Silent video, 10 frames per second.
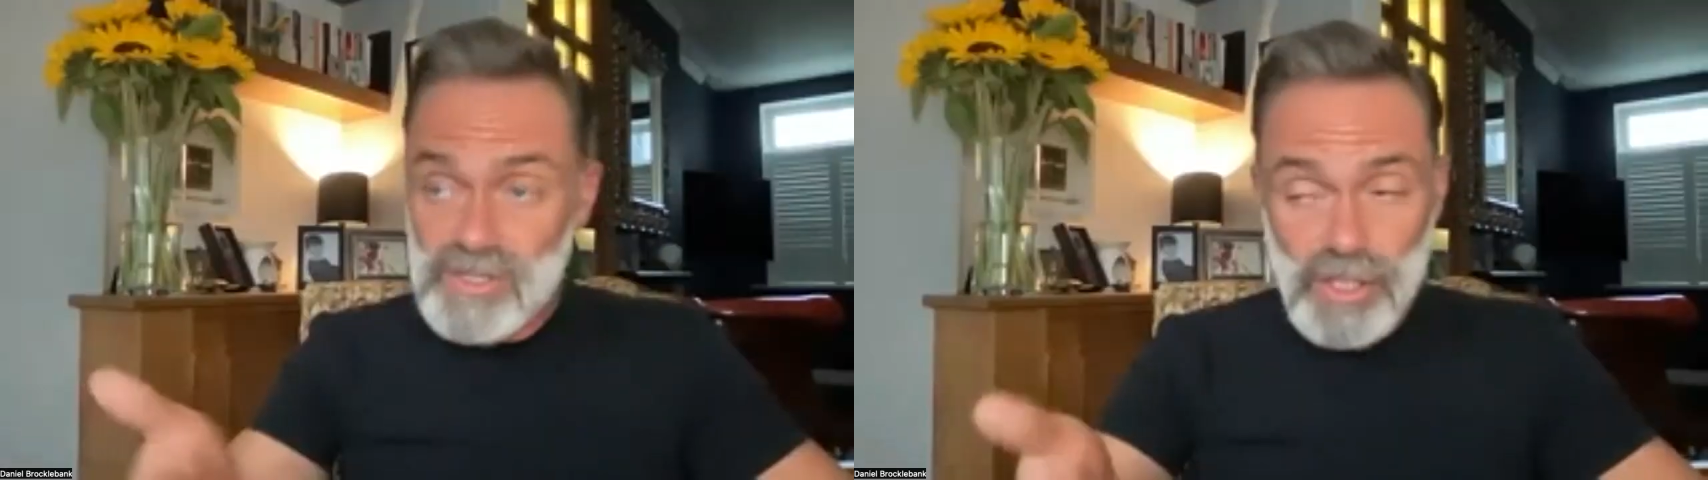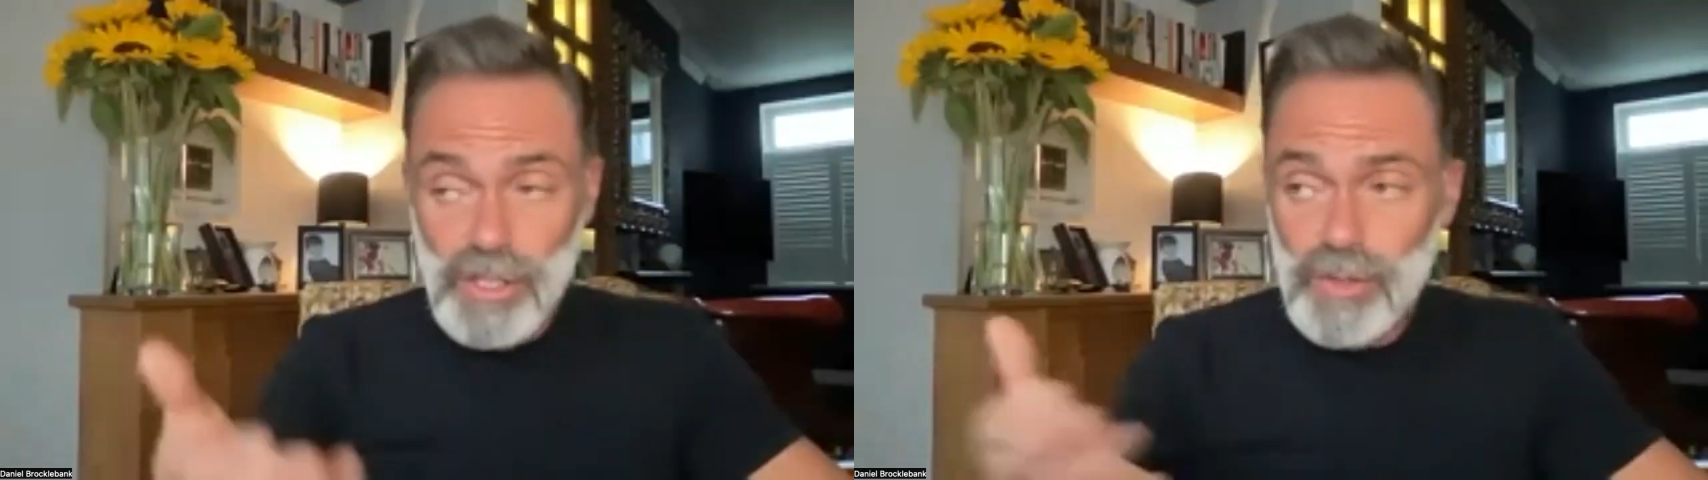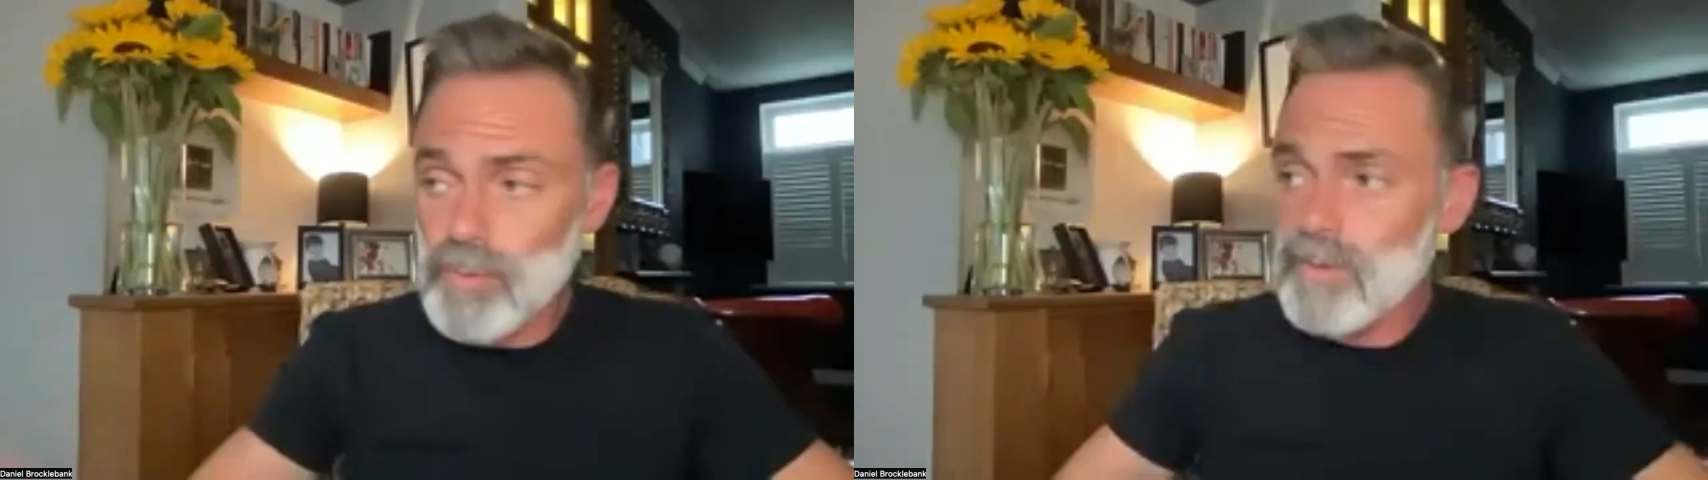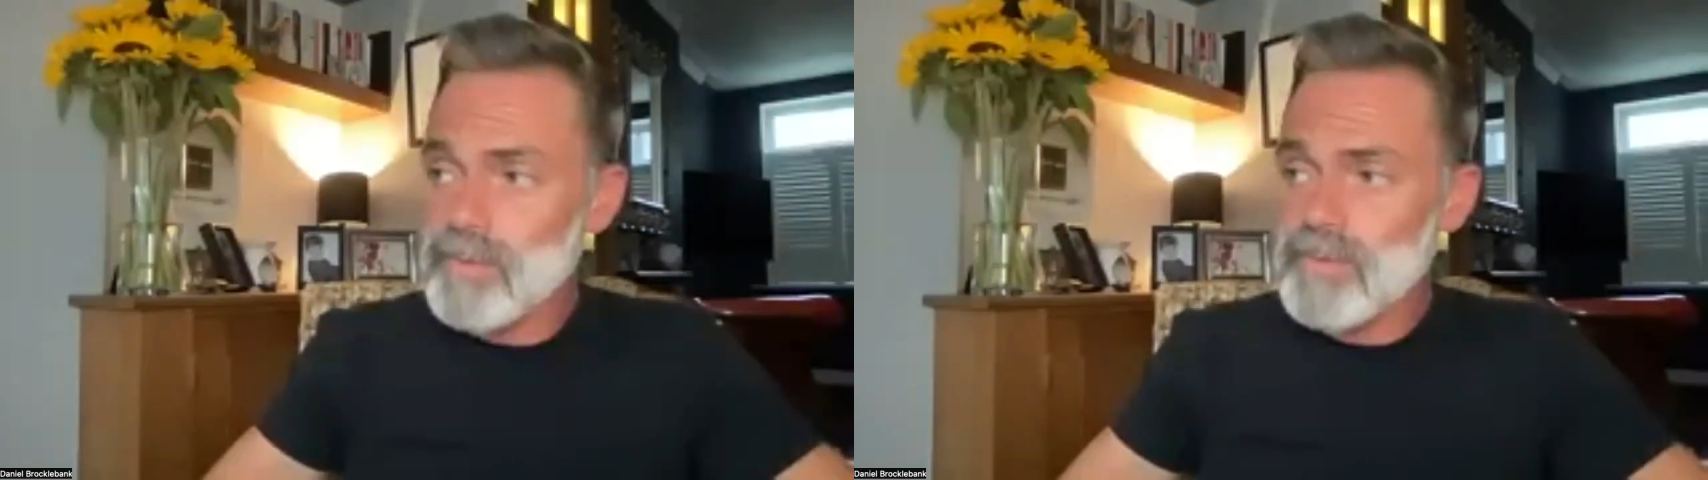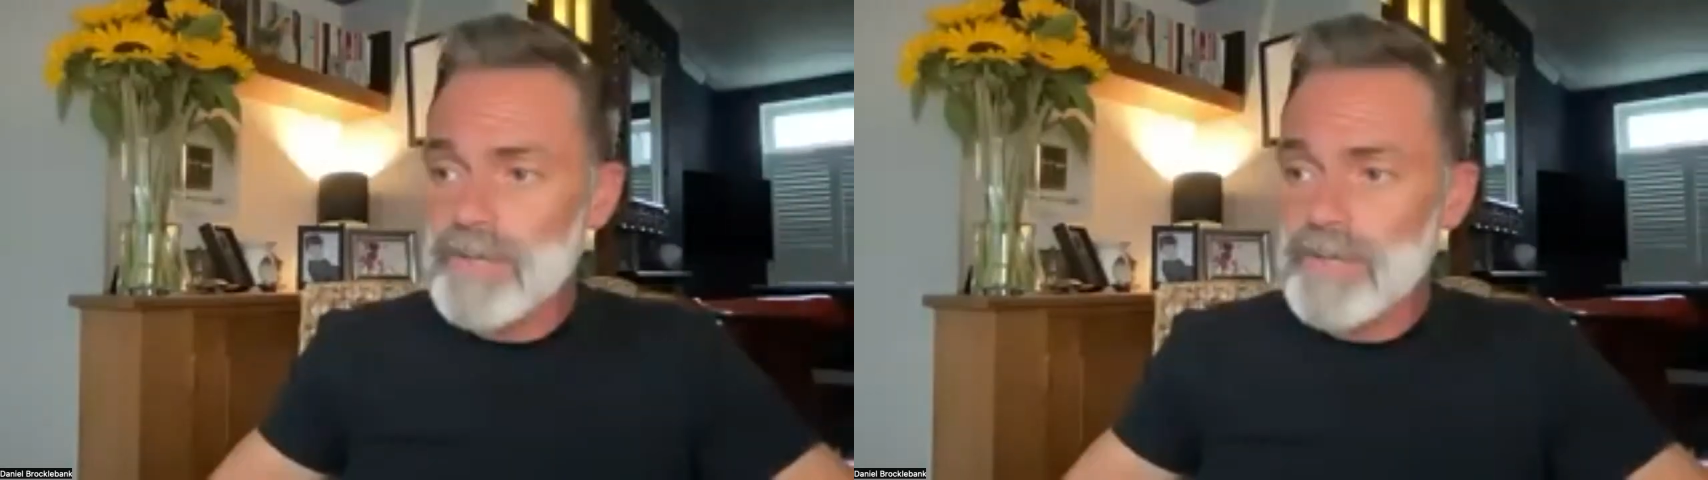you will
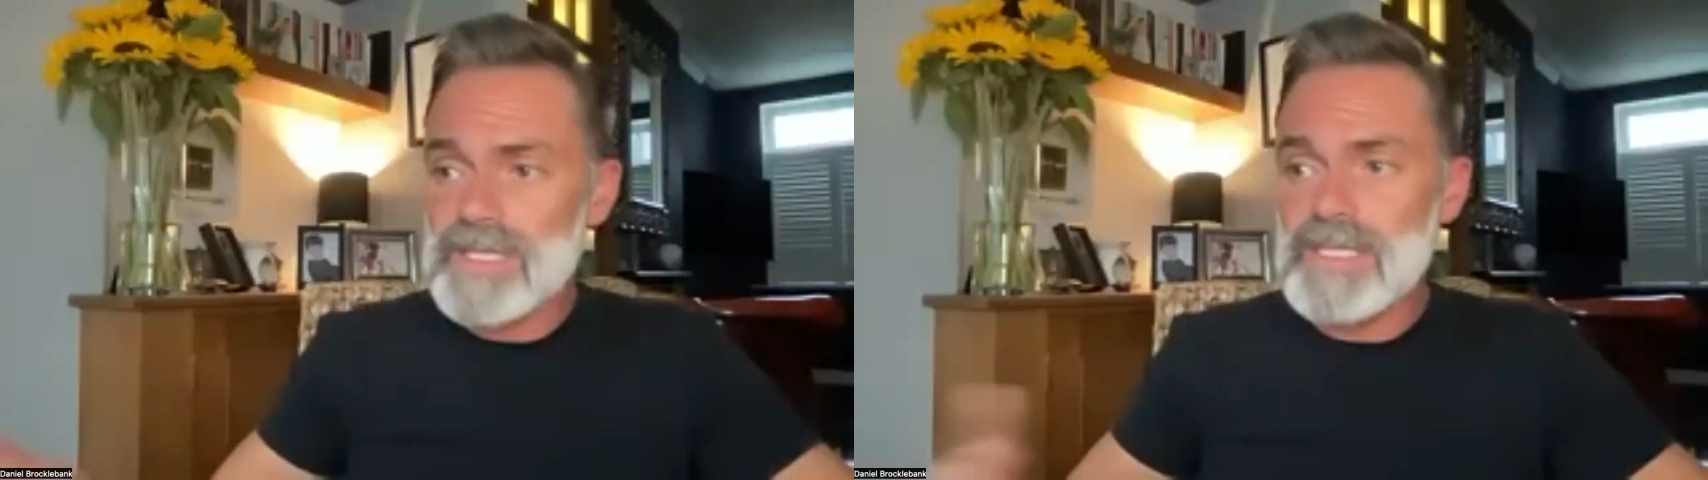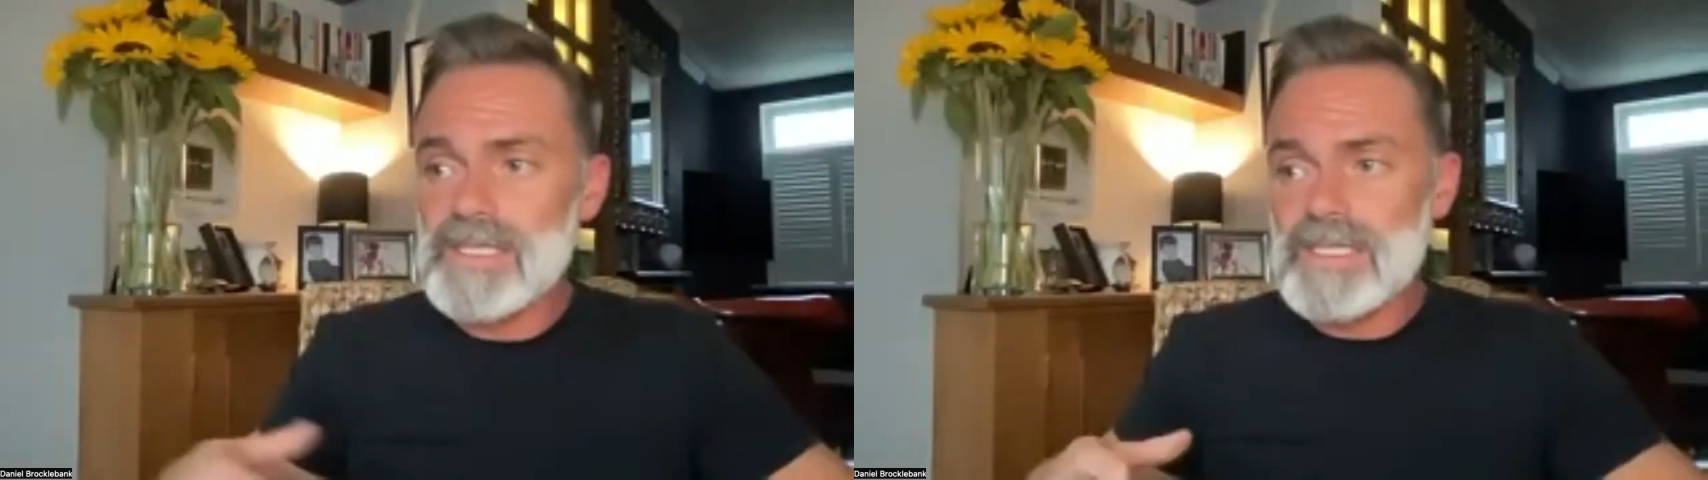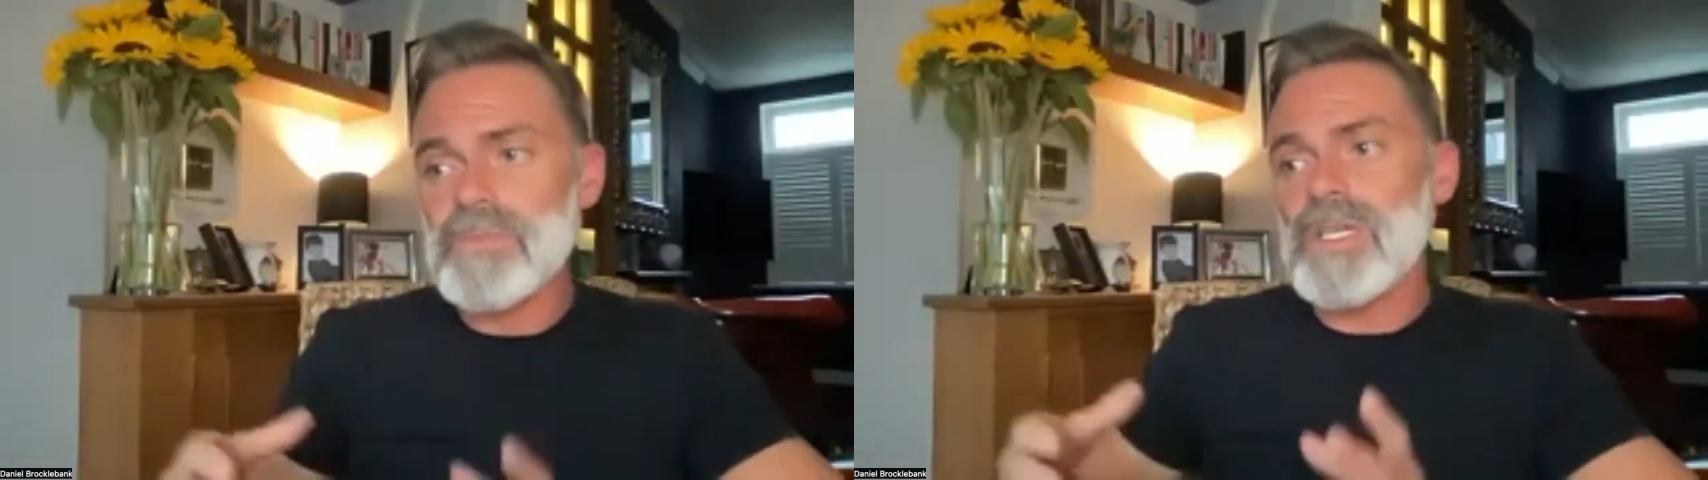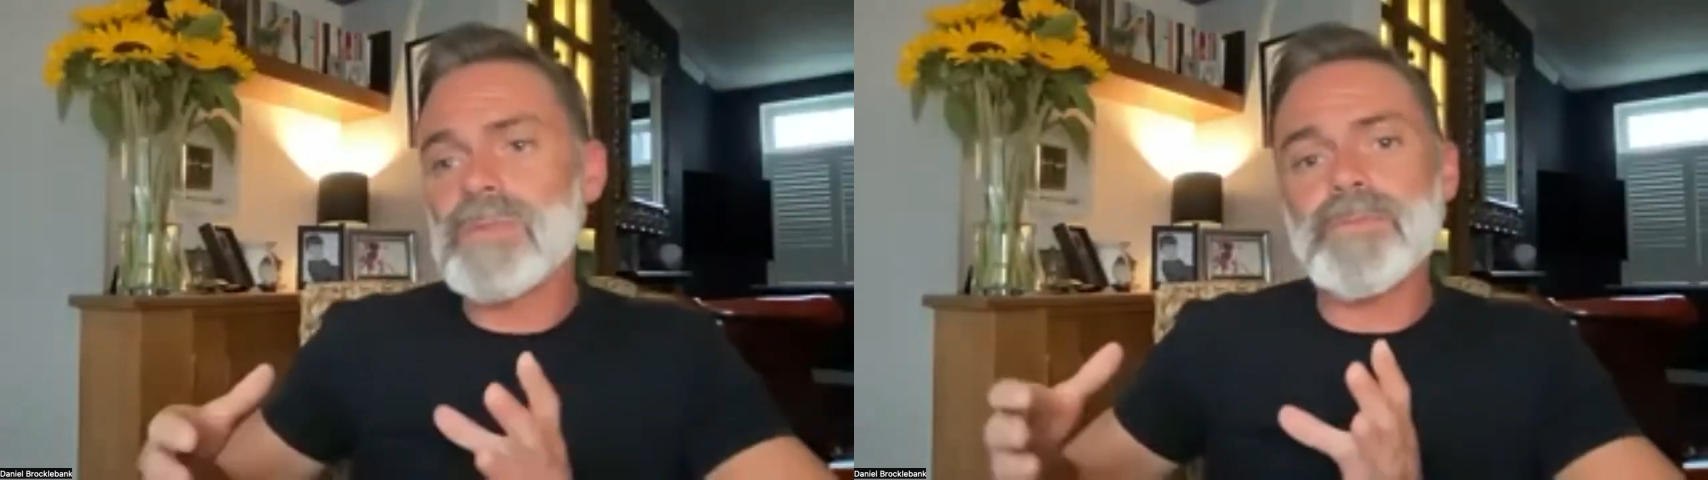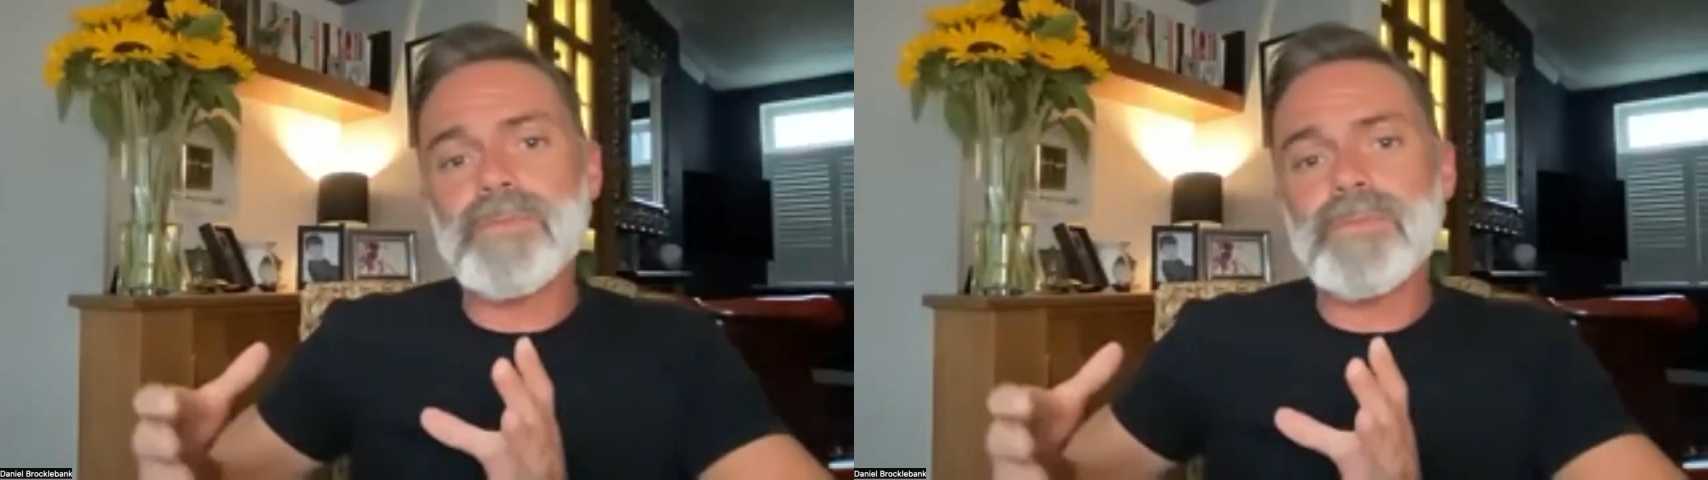notice that sometimes